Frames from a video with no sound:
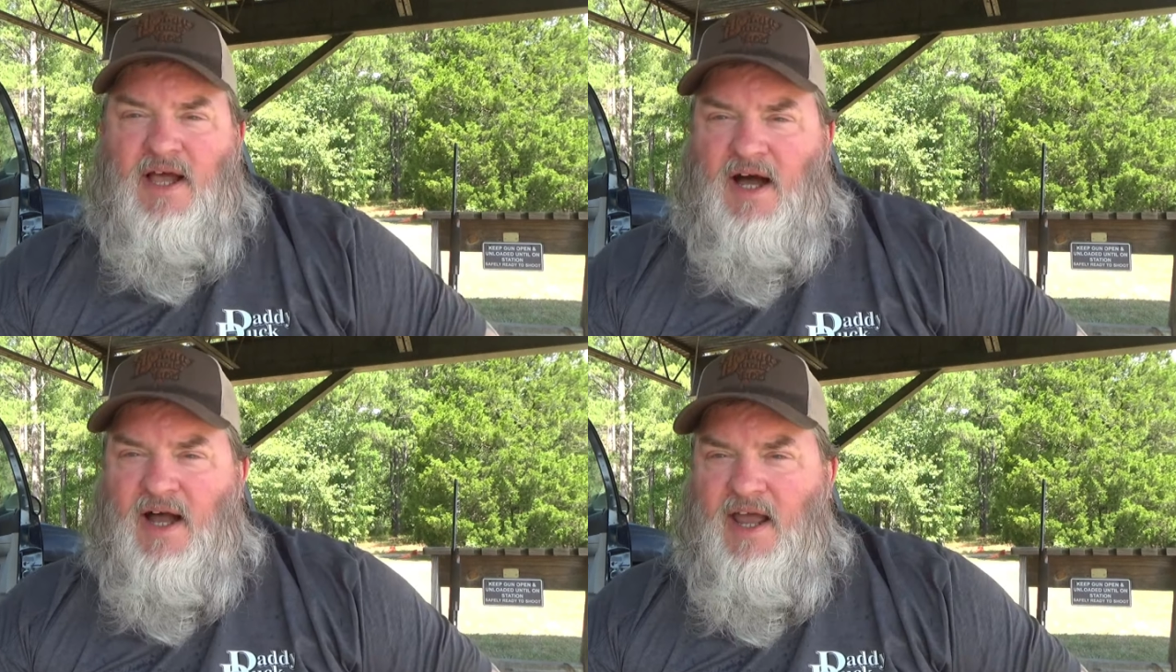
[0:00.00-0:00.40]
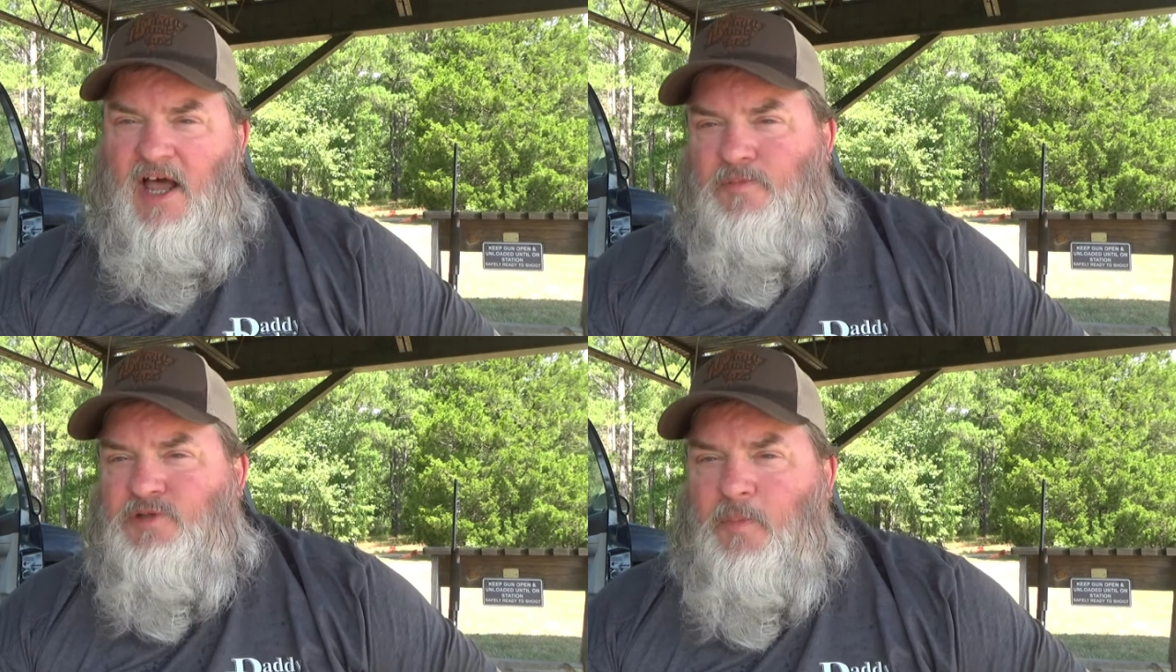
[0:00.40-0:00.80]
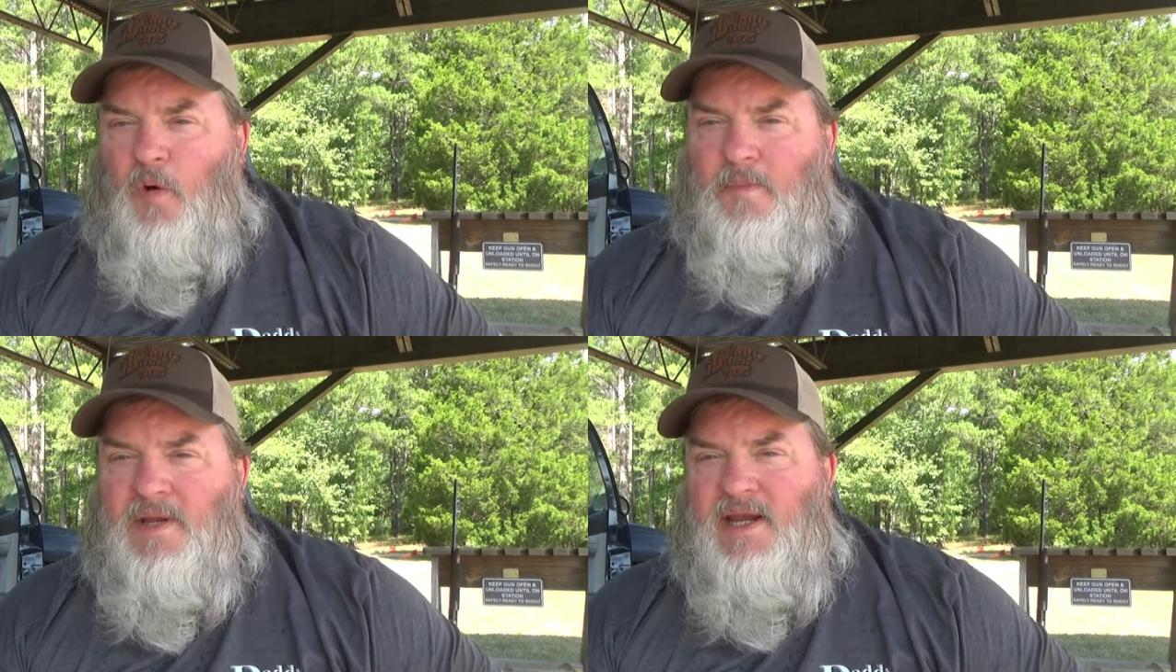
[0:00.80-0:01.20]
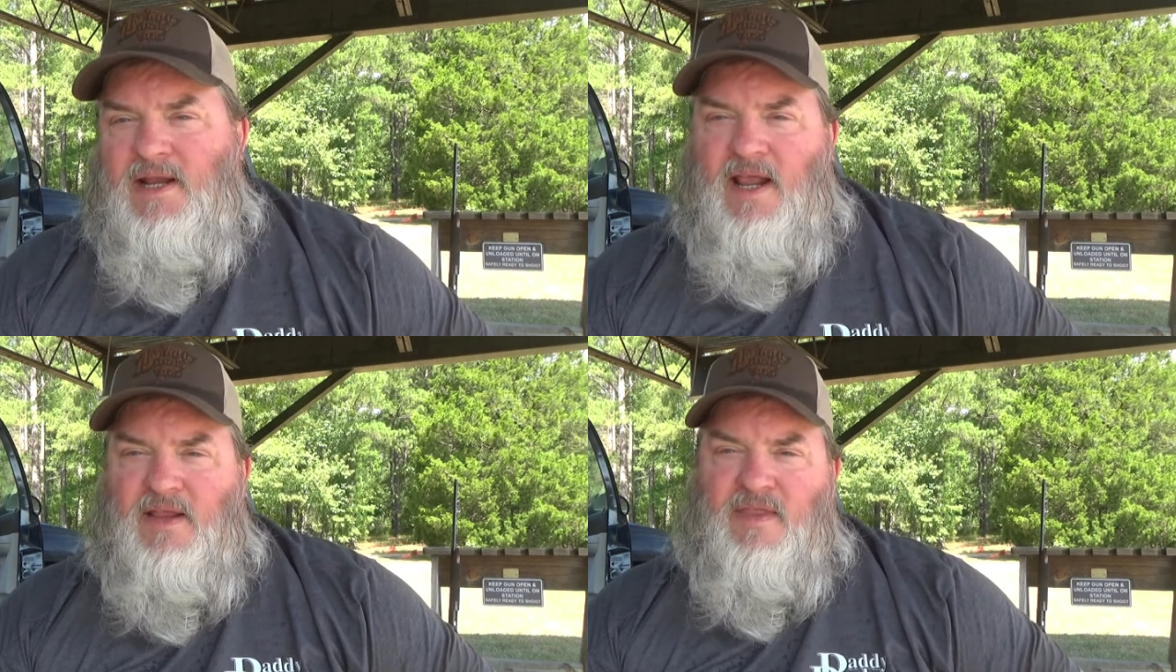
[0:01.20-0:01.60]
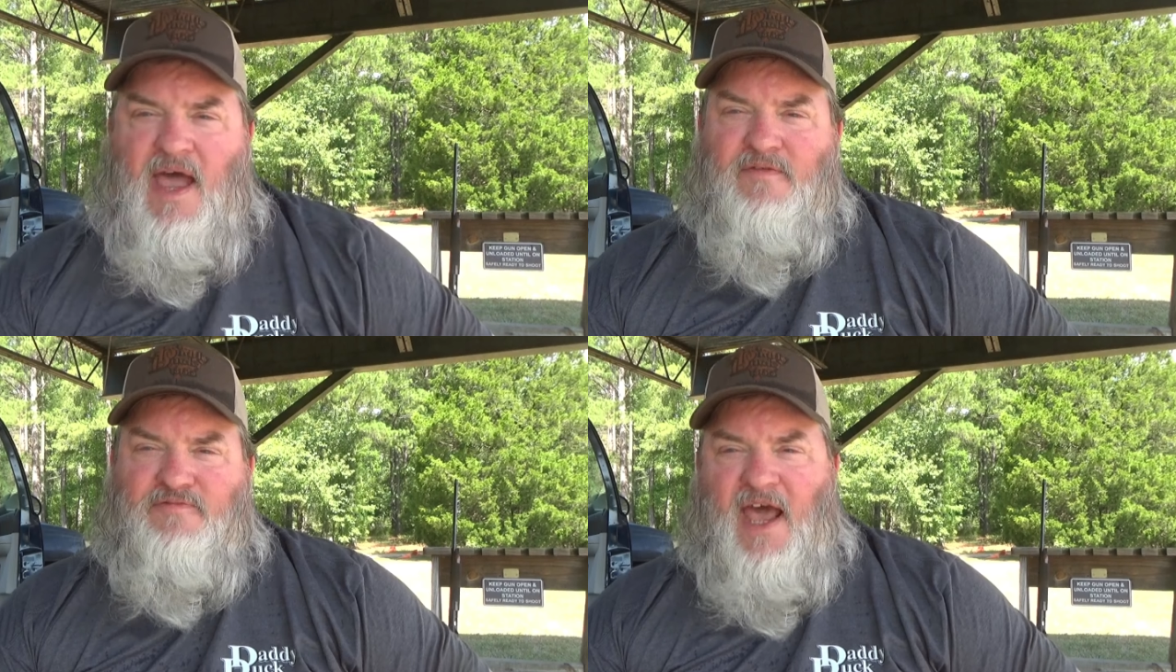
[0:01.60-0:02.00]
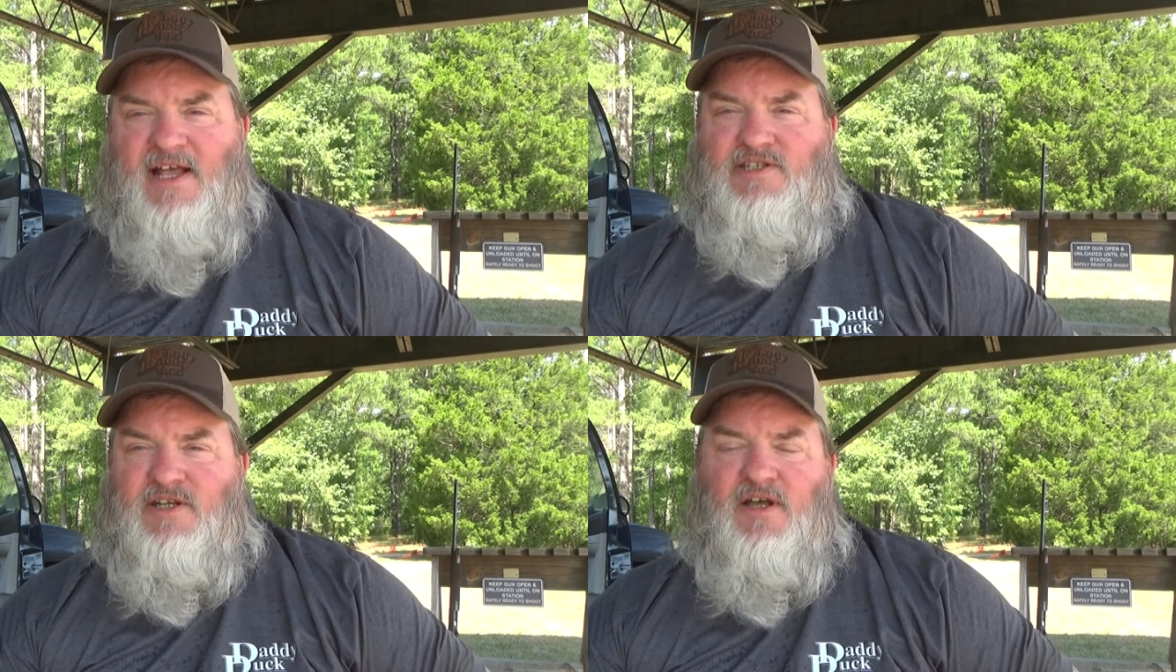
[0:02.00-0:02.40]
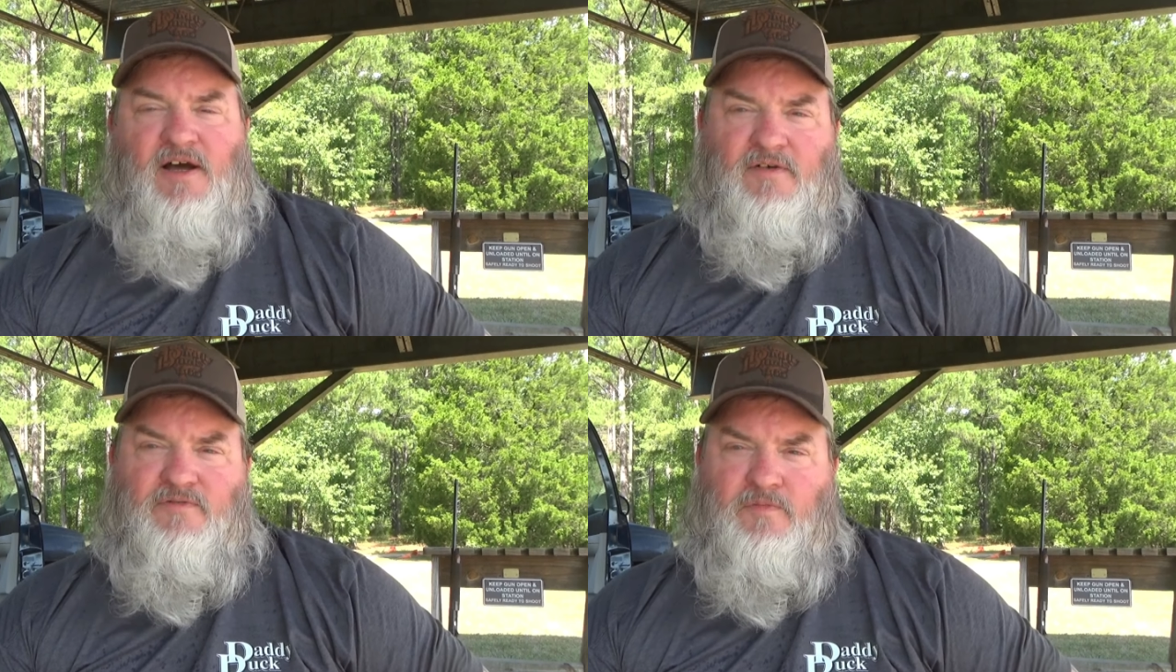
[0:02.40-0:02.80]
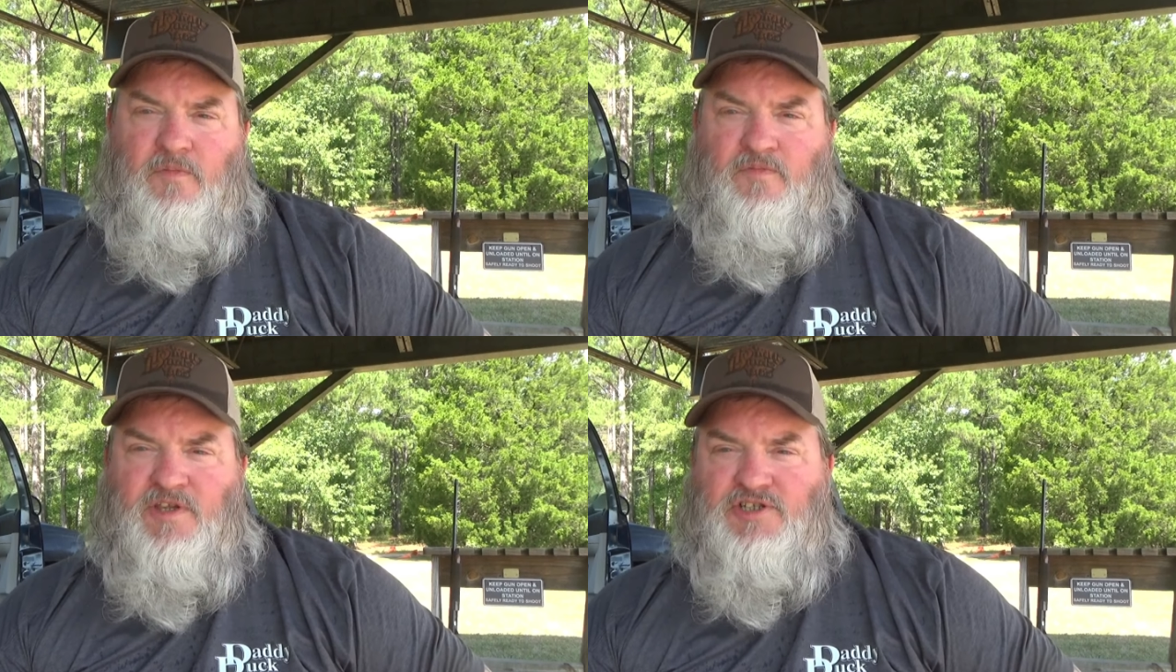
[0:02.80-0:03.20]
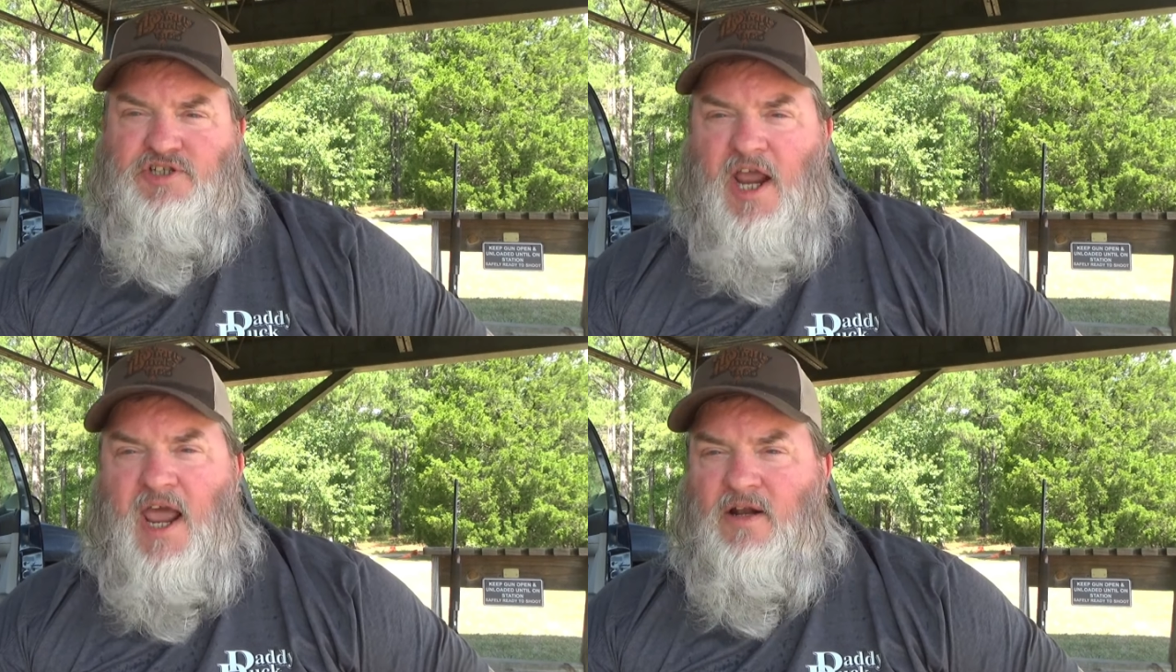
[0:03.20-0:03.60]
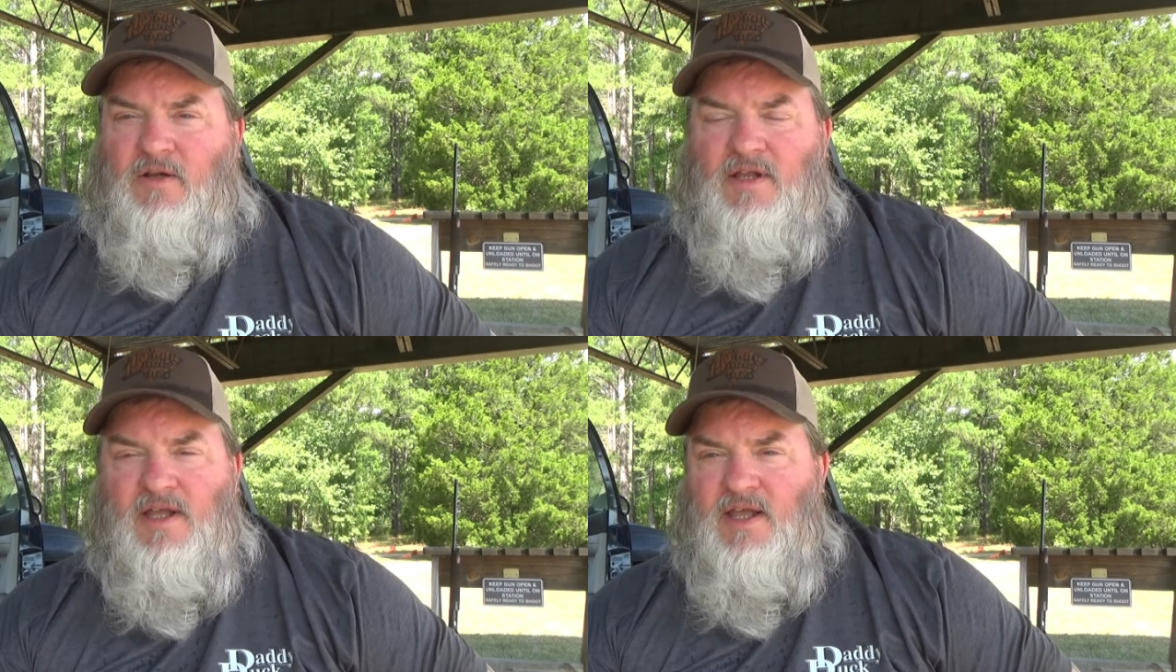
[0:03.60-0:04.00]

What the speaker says: Help support me in that facet of this channel.